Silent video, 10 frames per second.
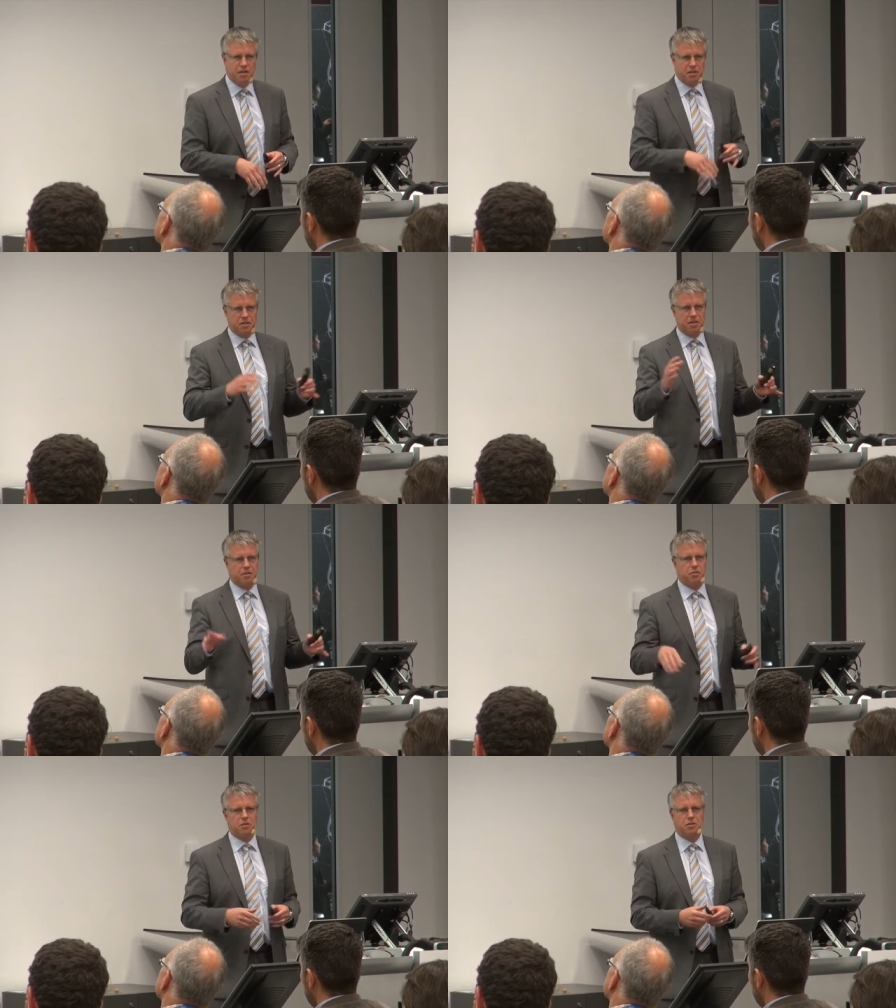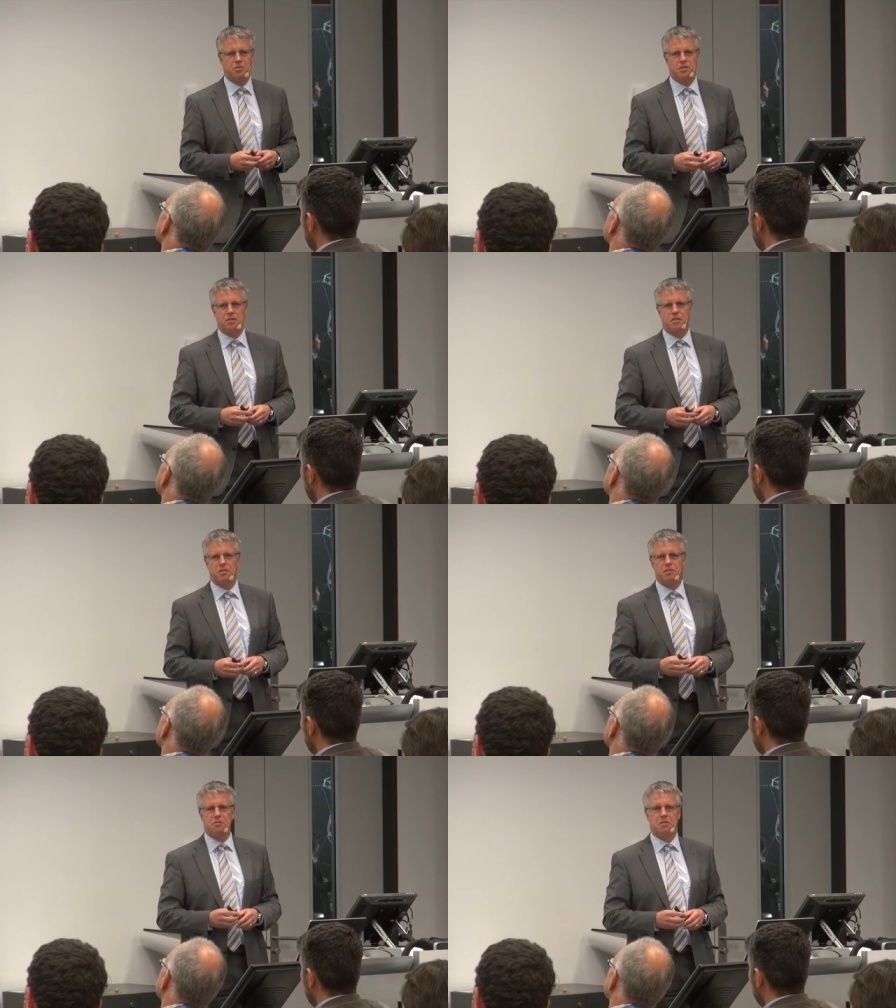You can have lots of
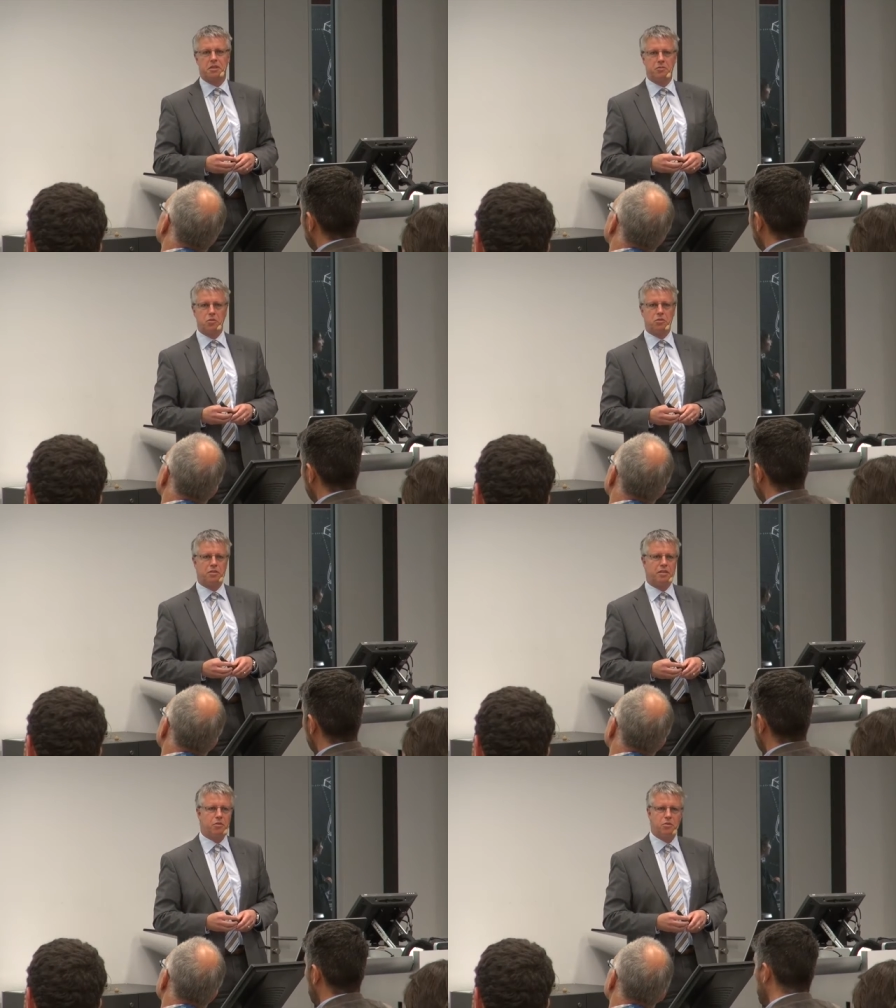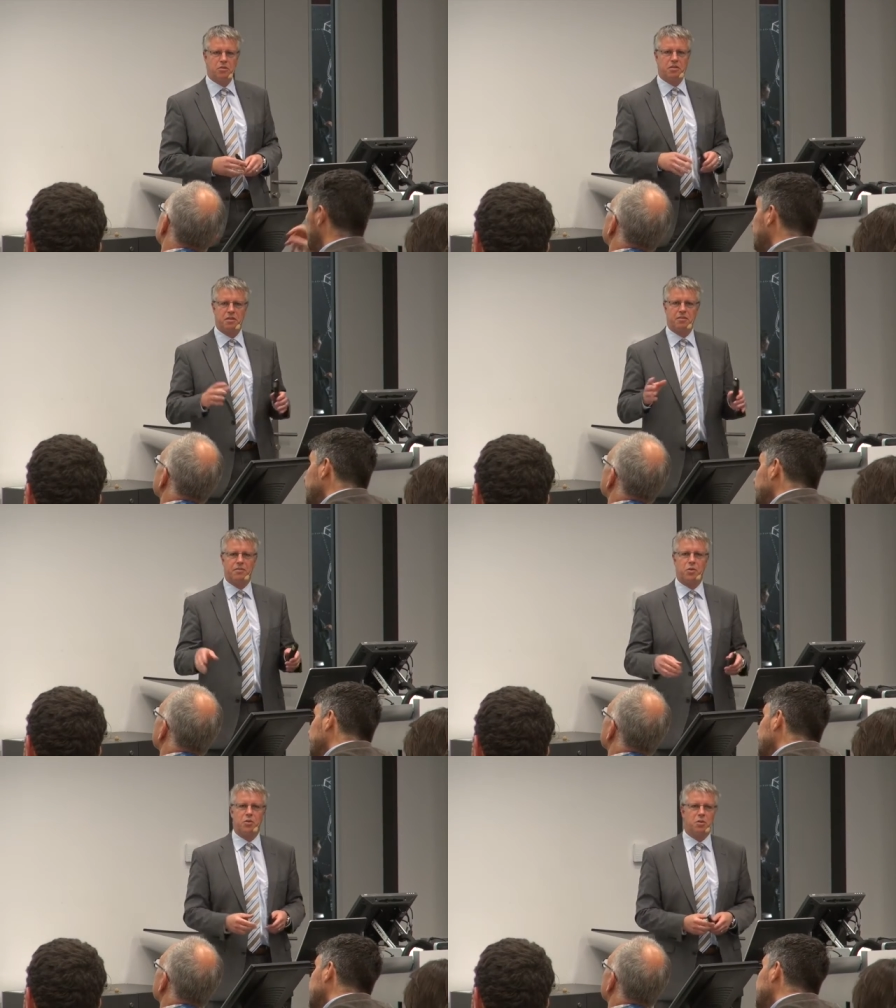discussions with the evolution. I
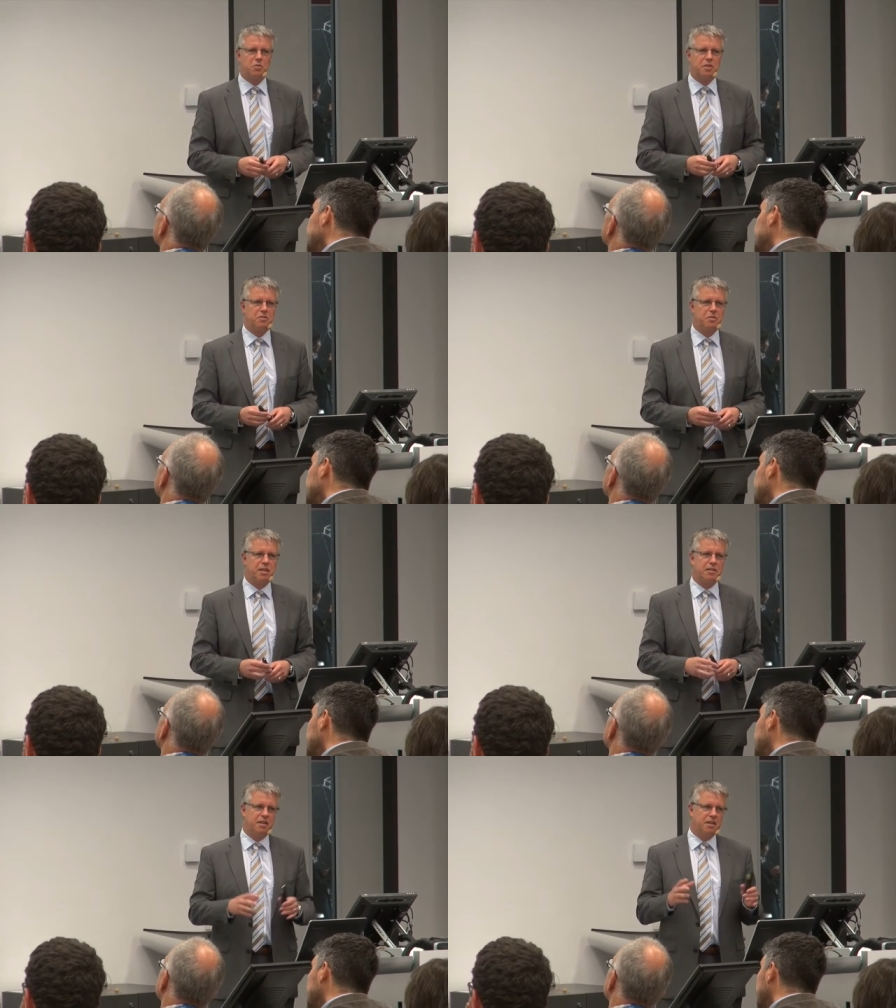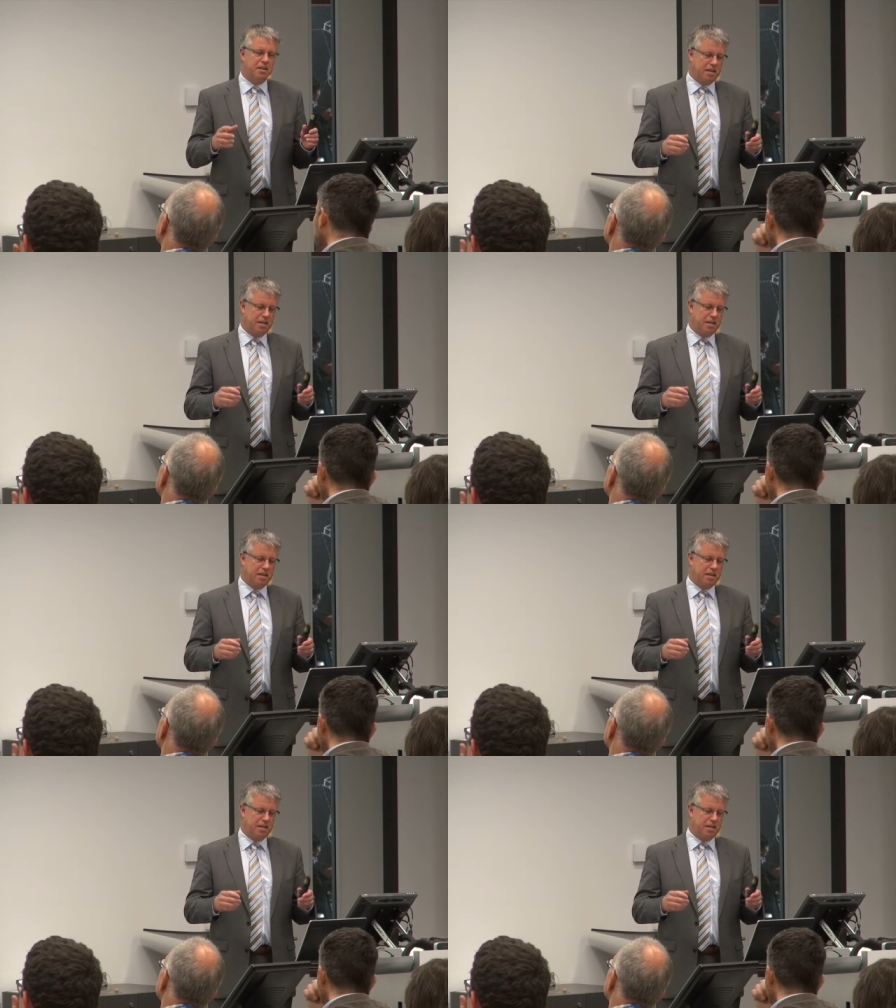won't go into that.